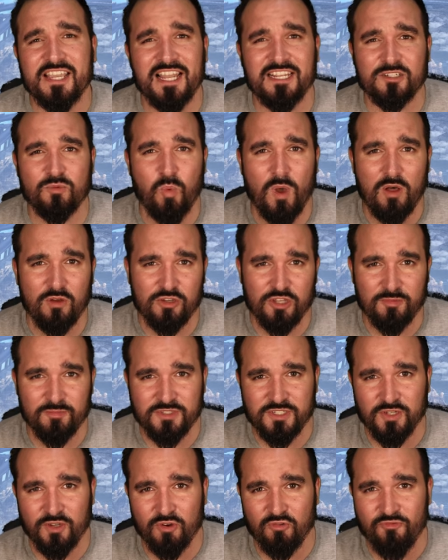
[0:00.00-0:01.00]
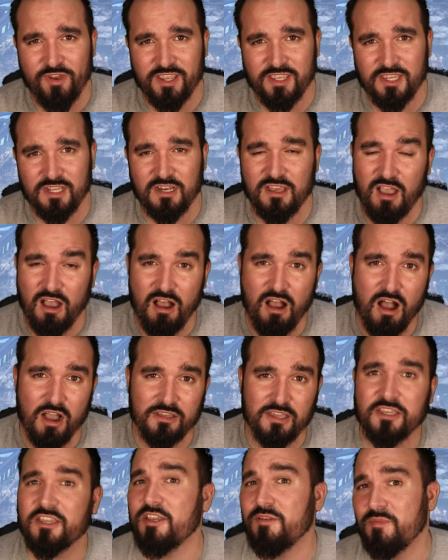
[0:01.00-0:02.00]
and welcome to your regular
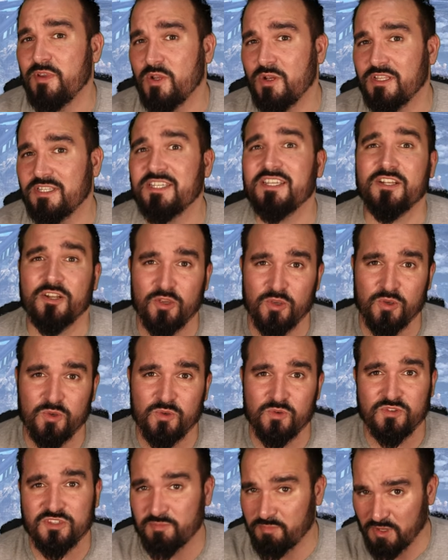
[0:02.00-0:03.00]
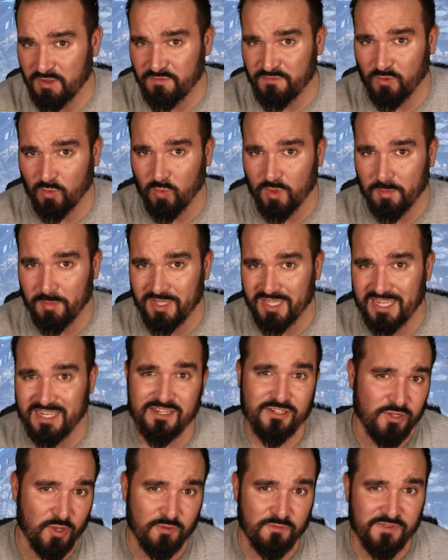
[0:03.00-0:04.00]
ARK community news. Before we begin,
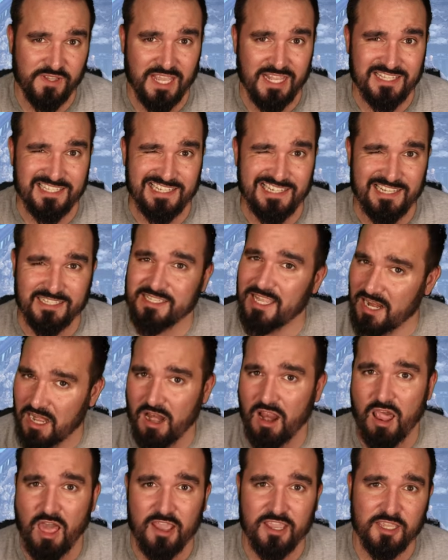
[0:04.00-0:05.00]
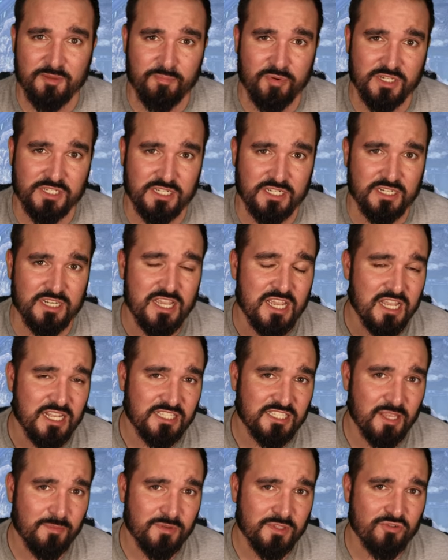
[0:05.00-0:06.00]
don't forget to hit that like button,
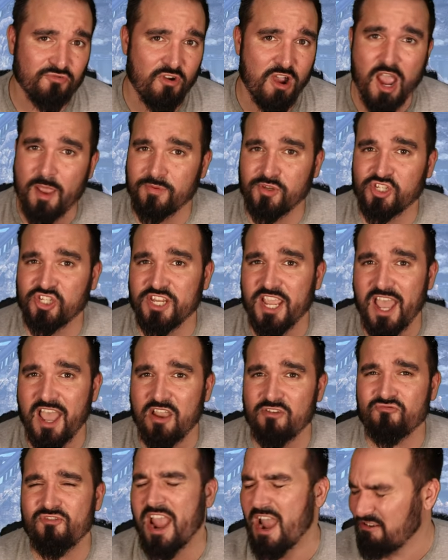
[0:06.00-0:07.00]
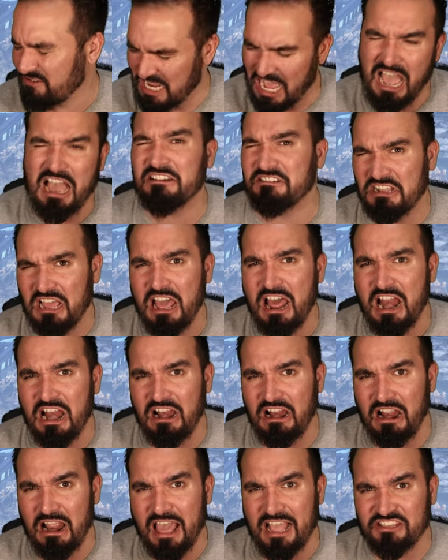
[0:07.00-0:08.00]
subscribe, share around, and
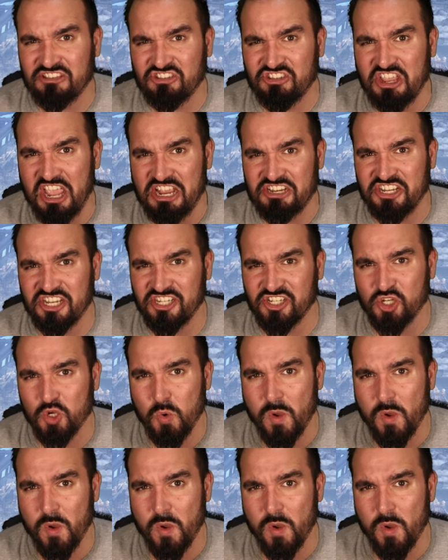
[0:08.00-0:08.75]
let's get into